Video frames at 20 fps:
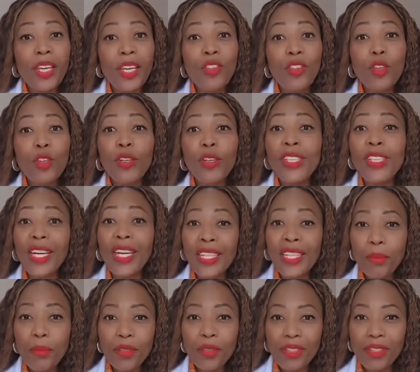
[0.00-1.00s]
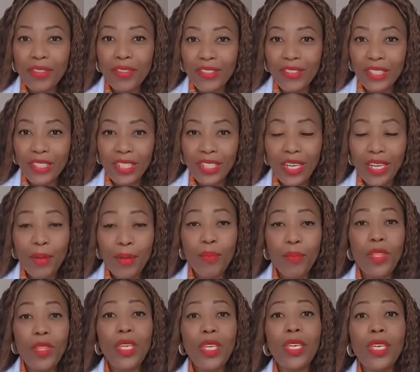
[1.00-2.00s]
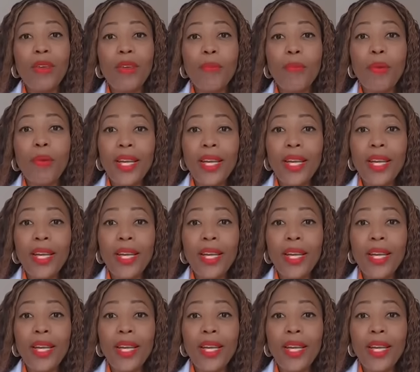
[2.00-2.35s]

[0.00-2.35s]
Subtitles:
So 90% of the time, the